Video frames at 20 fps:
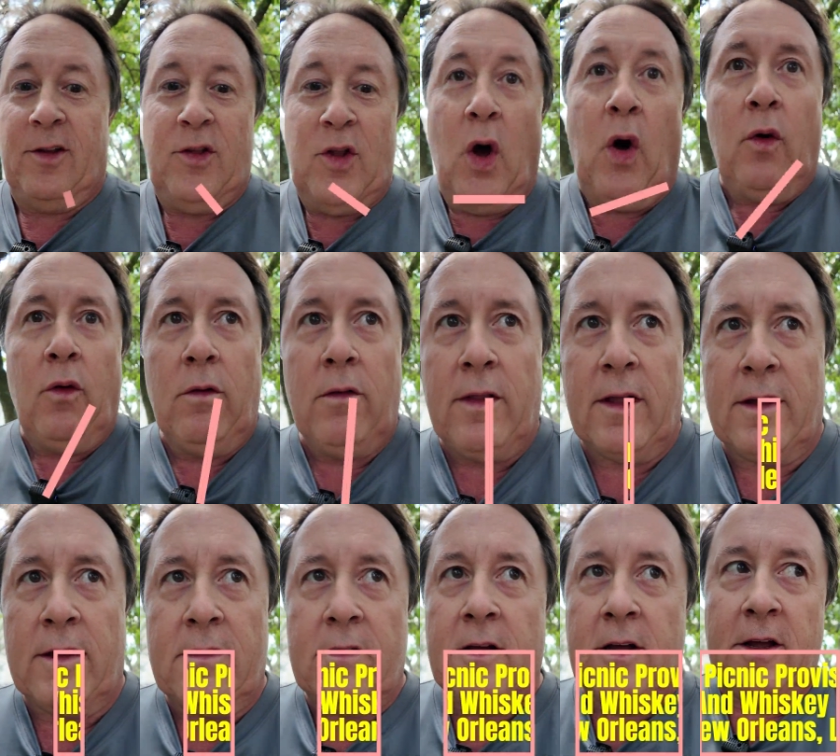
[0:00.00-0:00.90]

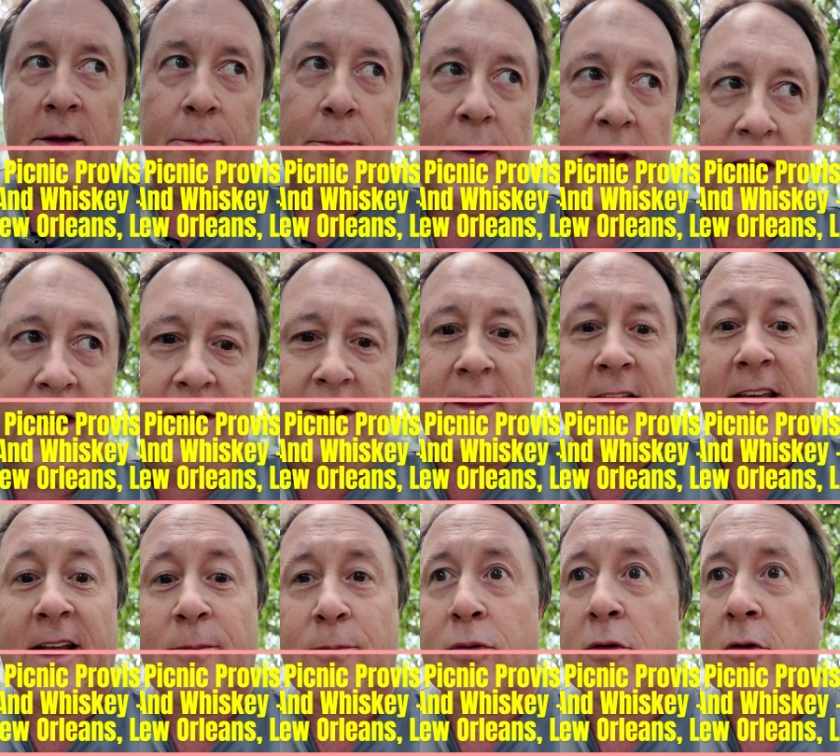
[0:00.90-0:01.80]
NOLA
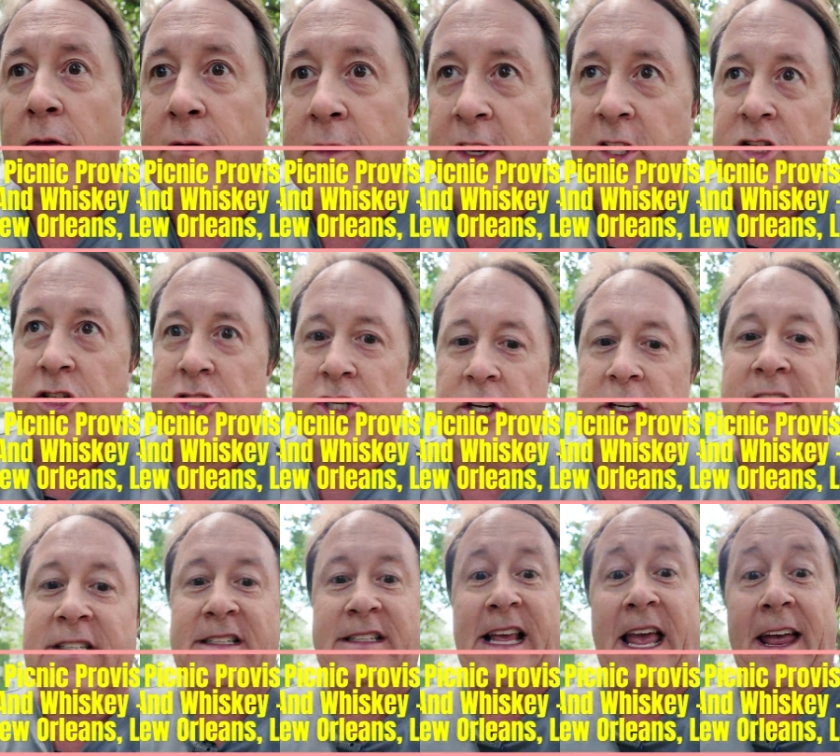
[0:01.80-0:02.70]
Picnic
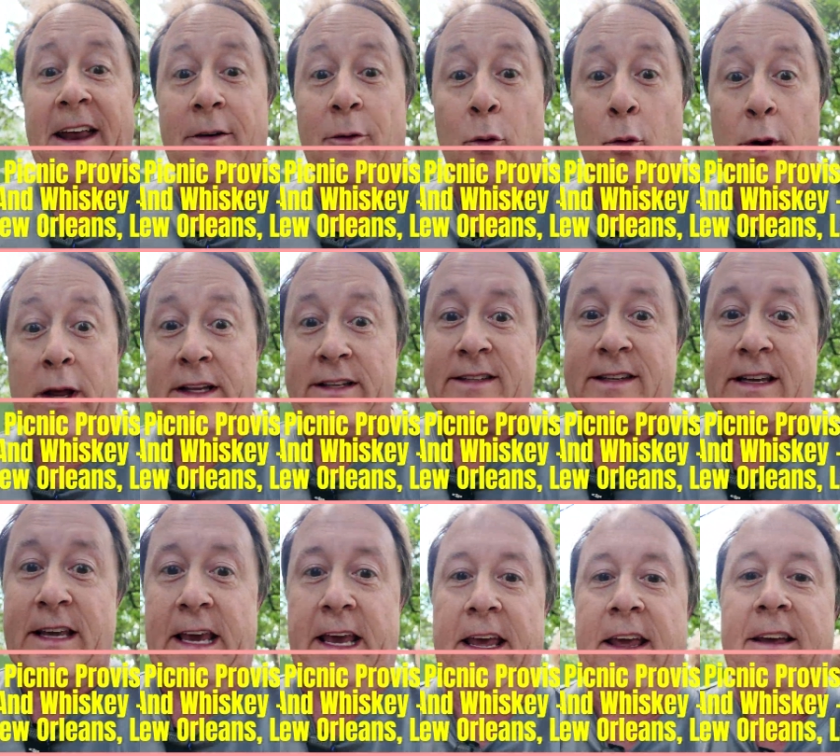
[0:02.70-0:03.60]
Provisions and
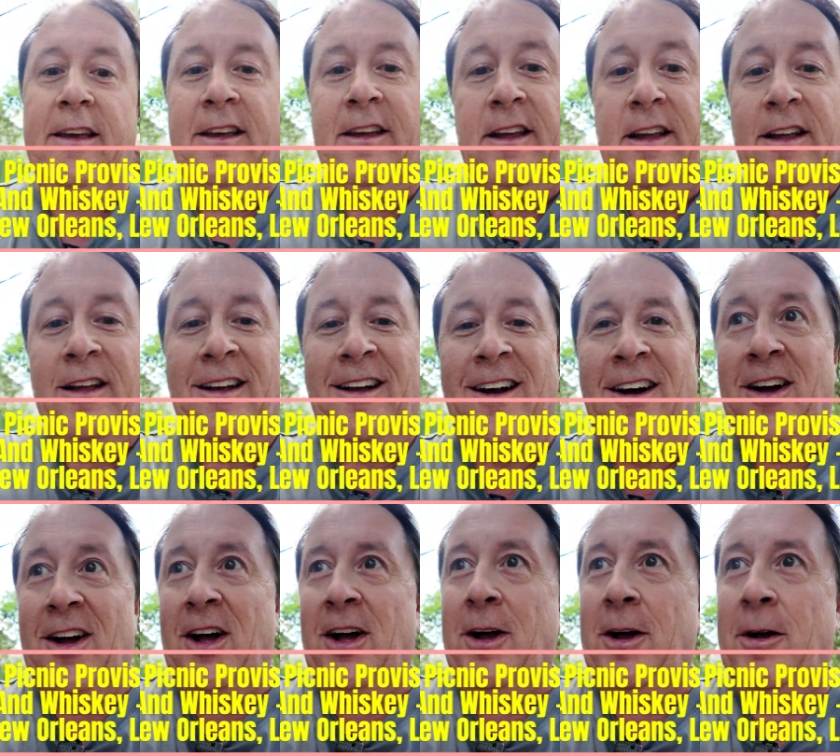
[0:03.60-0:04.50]
Whiskey.
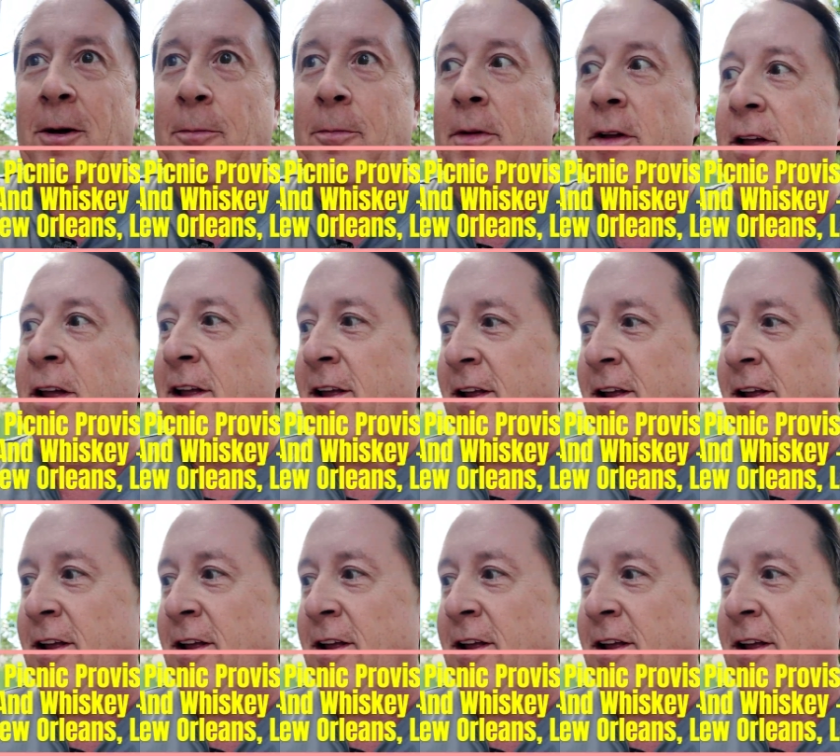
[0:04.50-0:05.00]
Um,